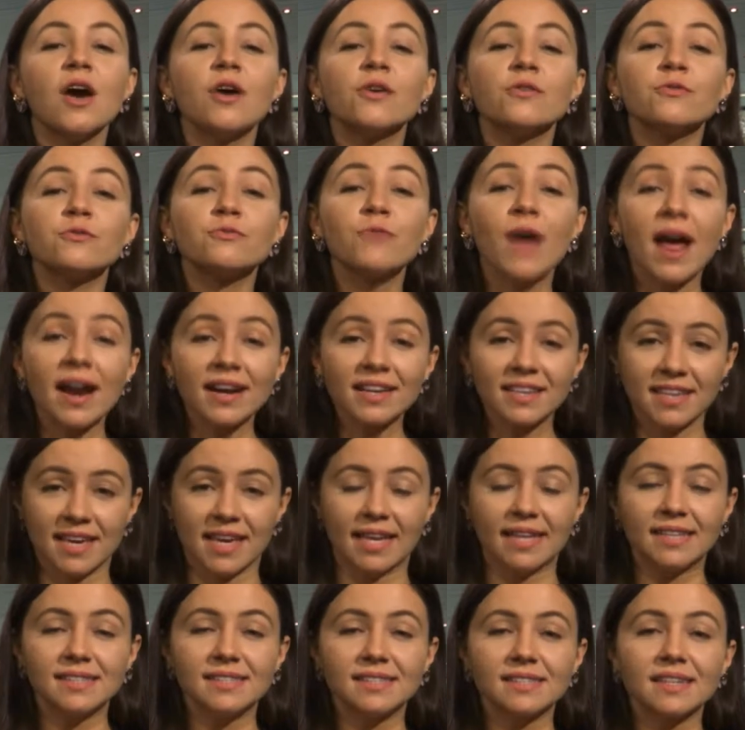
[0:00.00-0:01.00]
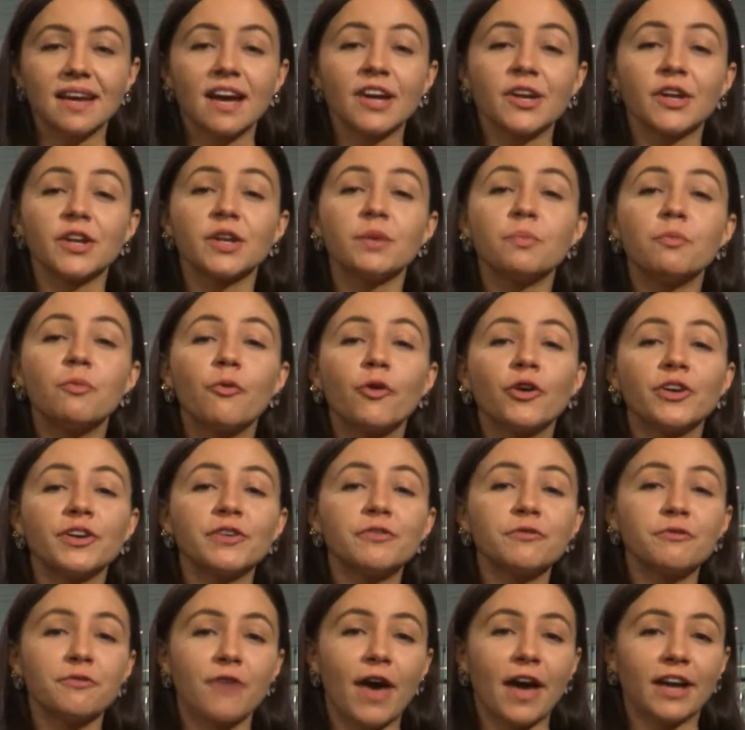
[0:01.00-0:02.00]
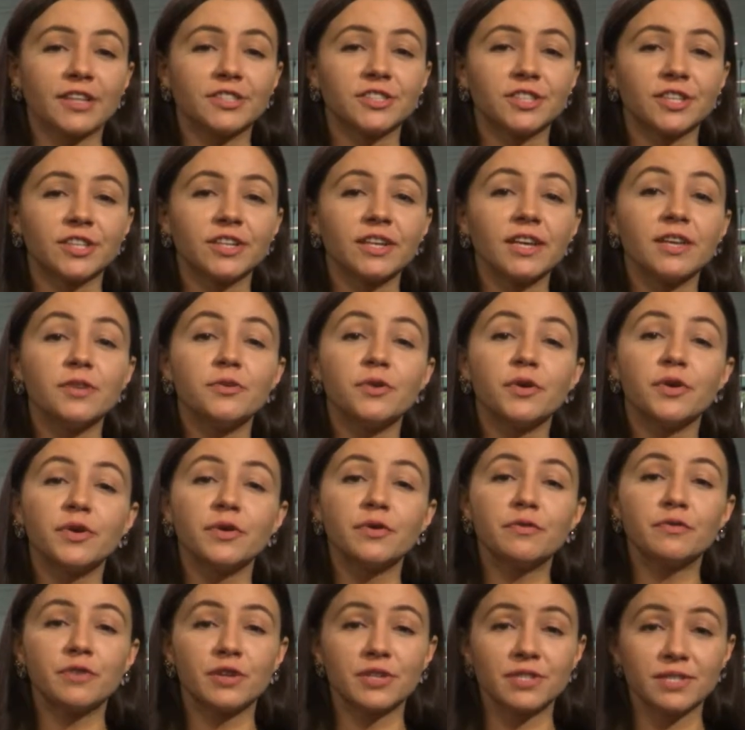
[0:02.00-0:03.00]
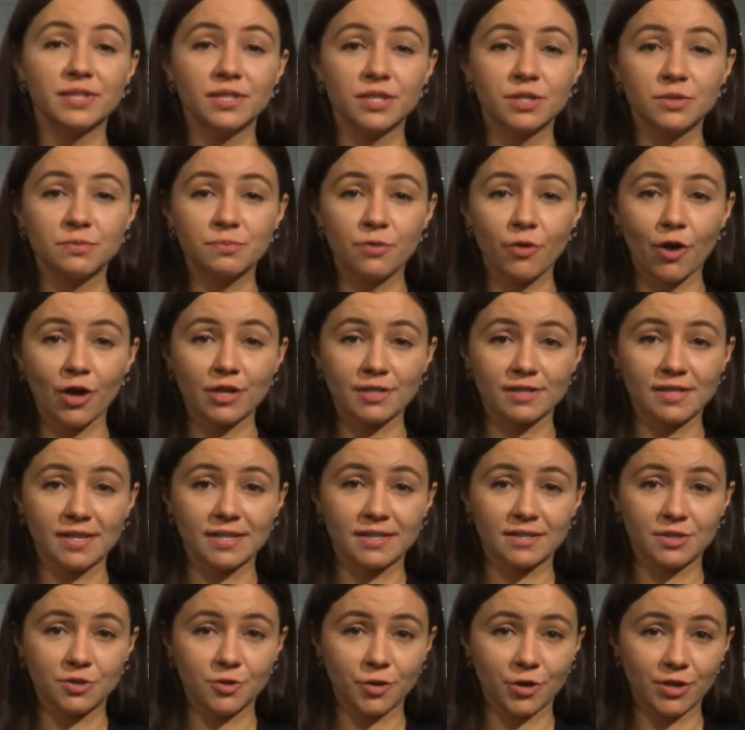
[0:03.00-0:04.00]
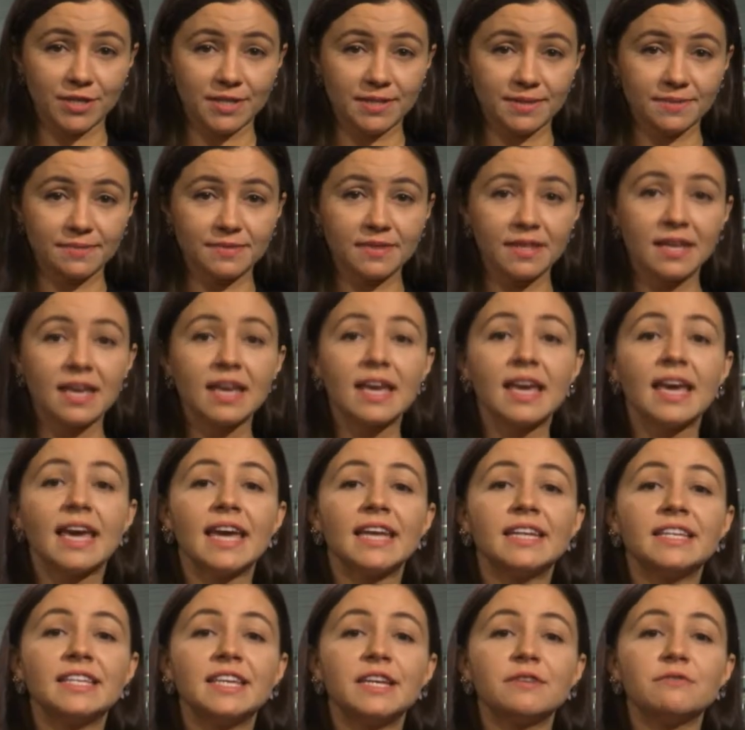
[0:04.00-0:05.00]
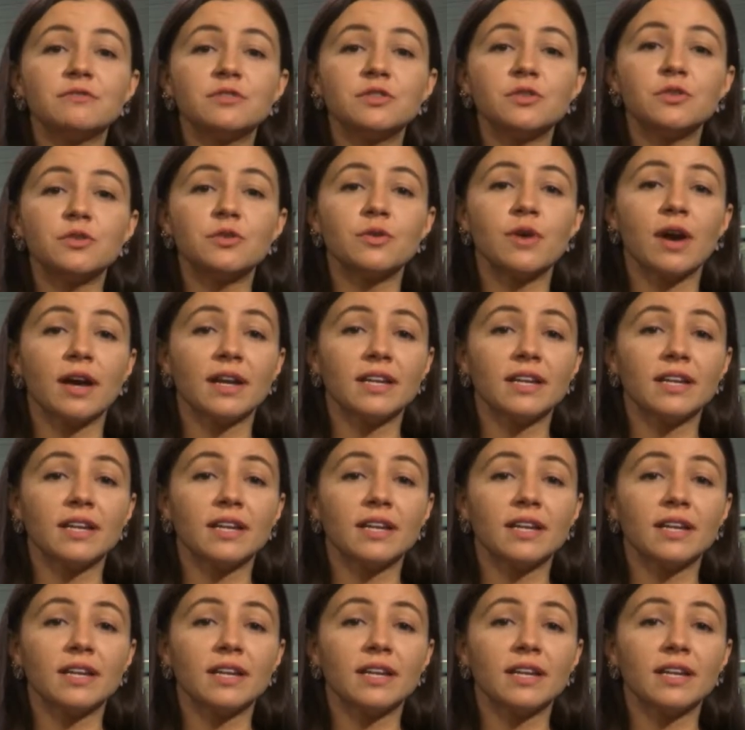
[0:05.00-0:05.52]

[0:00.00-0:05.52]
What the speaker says: Rankings are an important factor in your university process choice. It gives you an